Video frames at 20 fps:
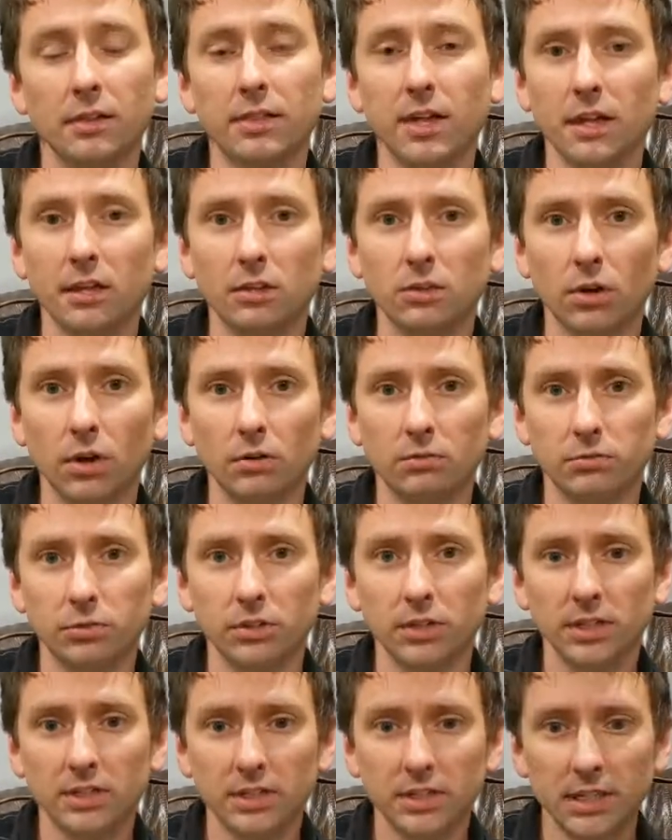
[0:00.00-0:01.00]
Thank you all
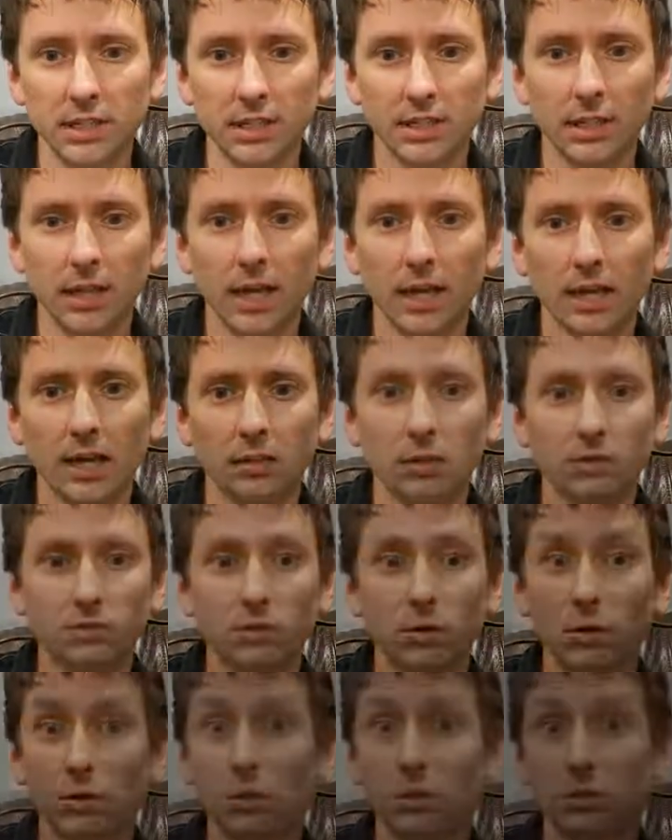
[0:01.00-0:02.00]
for listening, and I
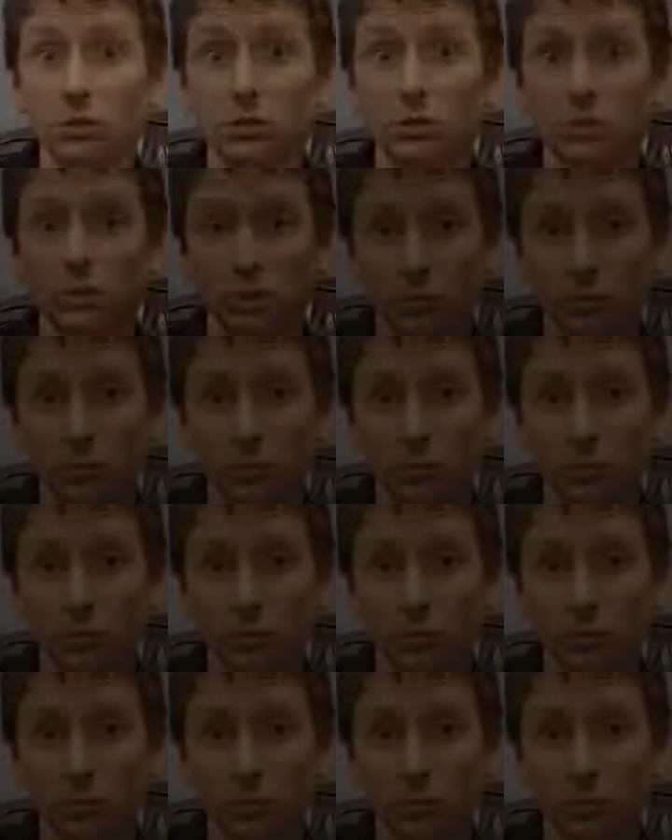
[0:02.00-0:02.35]
look forward to